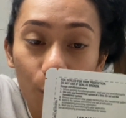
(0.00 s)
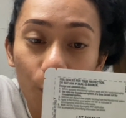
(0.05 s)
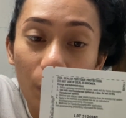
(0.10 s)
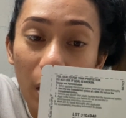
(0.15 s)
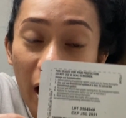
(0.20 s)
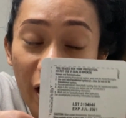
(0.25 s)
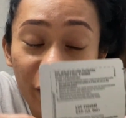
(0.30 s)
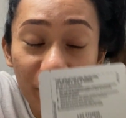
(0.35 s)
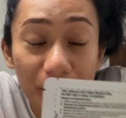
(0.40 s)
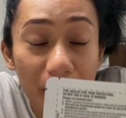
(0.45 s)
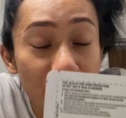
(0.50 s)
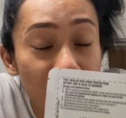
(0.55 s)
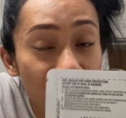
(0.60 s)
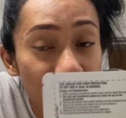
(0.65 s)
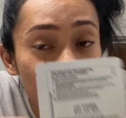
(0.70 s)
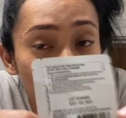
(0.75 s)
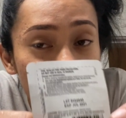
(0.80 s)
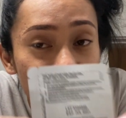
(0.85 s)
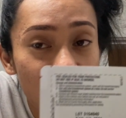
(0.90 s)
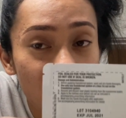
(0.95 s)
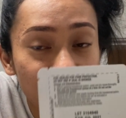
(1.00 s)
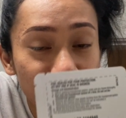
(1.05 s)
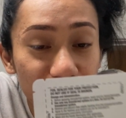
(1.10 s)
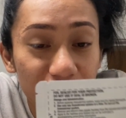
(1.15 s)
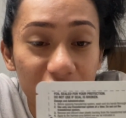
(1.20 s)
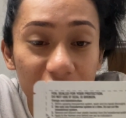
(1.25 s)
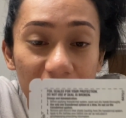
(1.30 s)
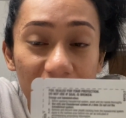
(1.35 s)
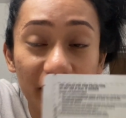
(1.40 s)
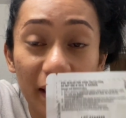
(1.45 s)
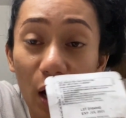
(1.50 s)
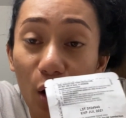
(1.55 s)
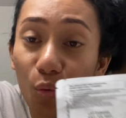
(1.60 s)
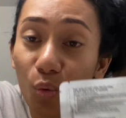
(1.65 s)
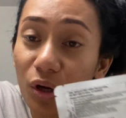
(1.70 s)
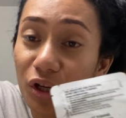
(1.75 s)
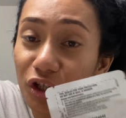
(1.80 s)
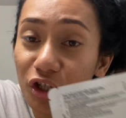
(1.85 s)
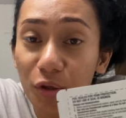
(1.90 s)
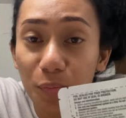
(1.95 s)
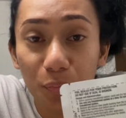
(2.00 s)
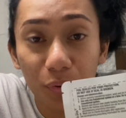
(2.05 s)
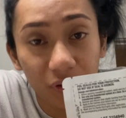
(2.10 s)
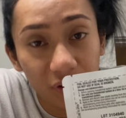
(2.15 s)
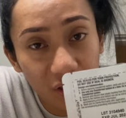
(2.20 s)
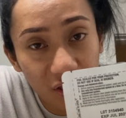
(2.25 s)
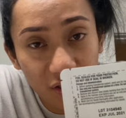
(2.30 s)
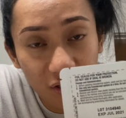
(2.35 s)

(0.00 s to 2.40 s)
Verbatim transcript: I remember the doctor saying that once you put this